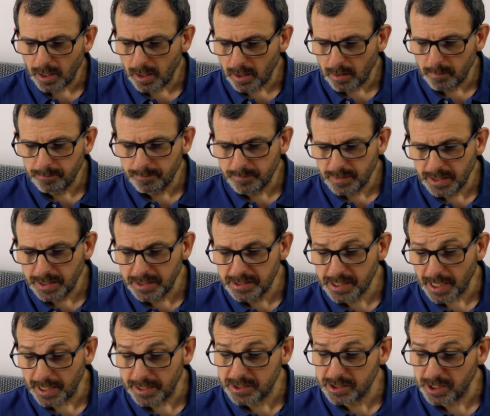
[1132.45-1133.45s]
um, he
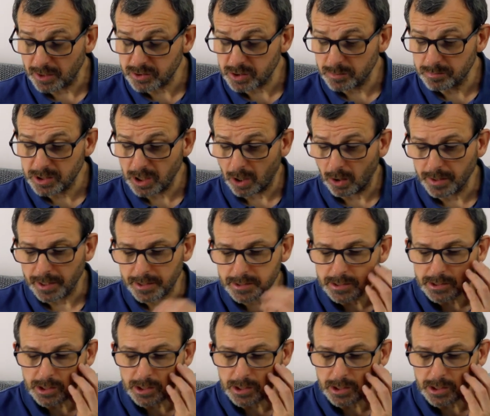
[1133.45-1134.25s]
set himself some targets.